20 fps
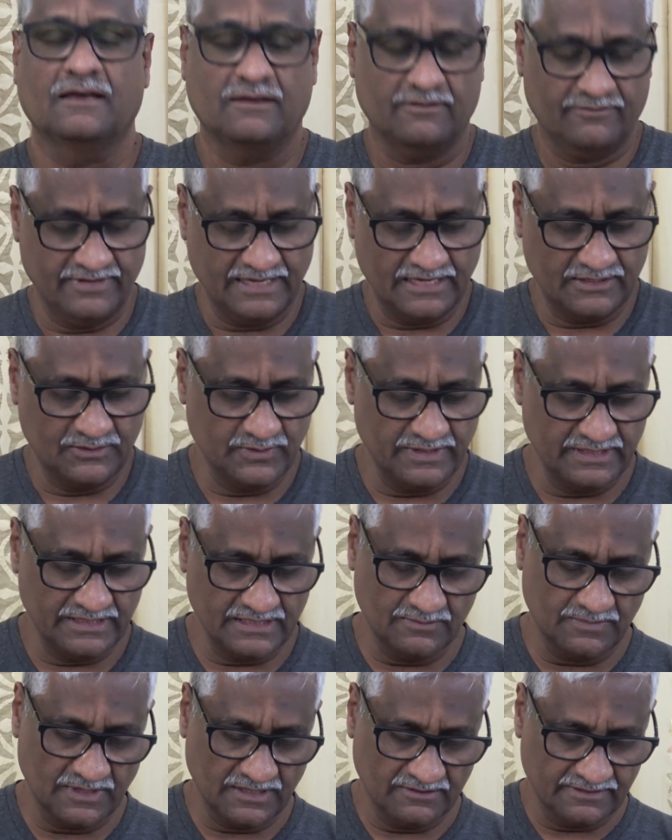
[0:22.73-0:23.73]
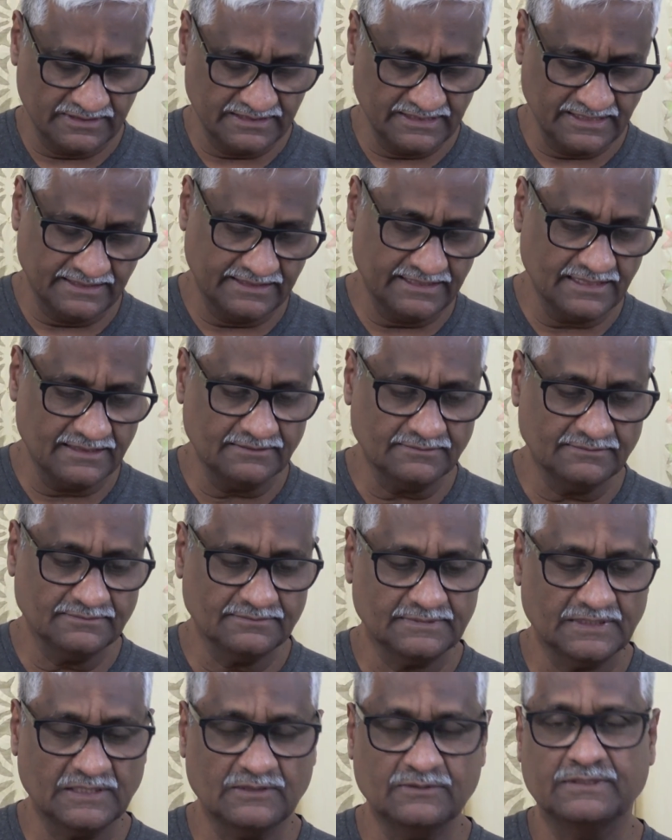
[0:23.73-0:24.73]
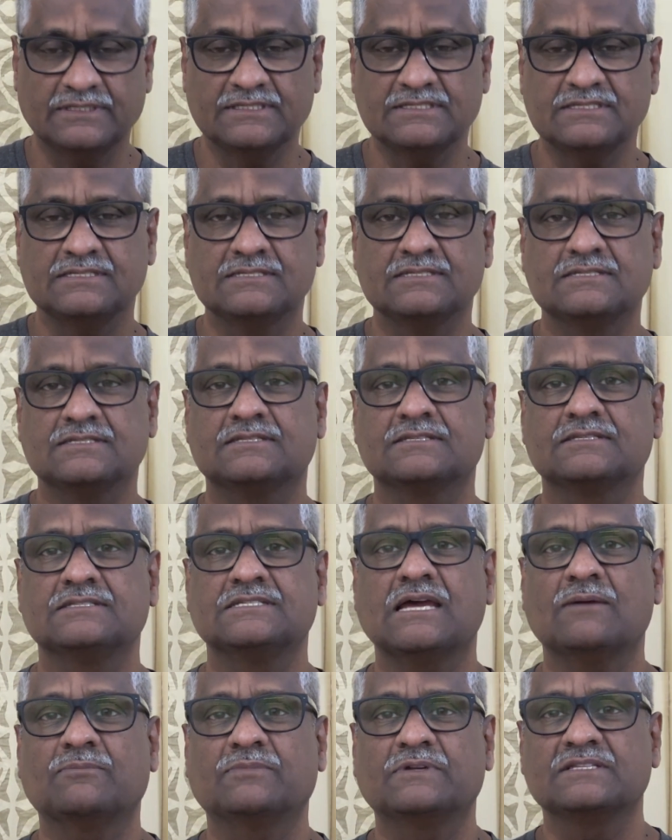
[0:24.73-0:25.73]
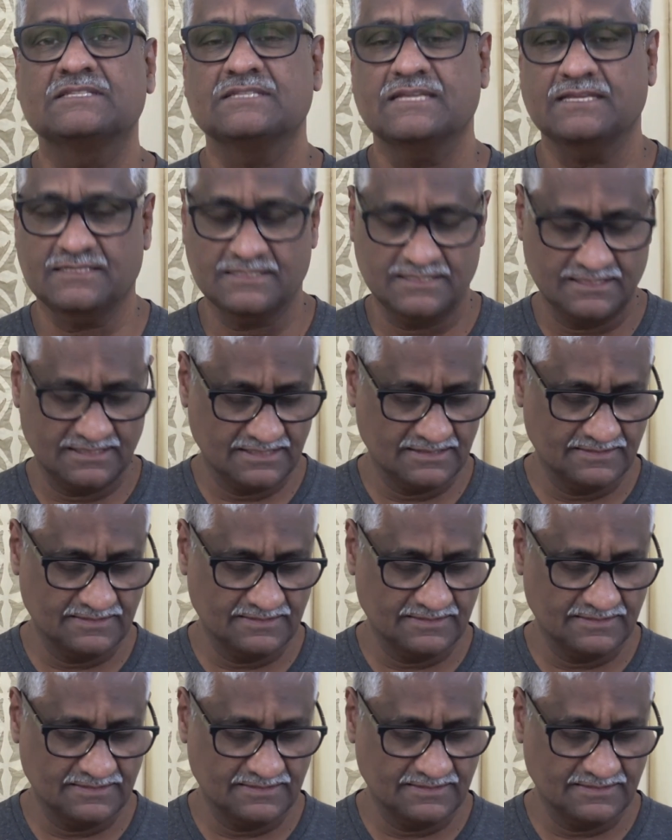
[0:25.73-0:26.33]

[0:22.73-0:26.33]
We are doing the Bhagavad Gita. Now this is chapter 6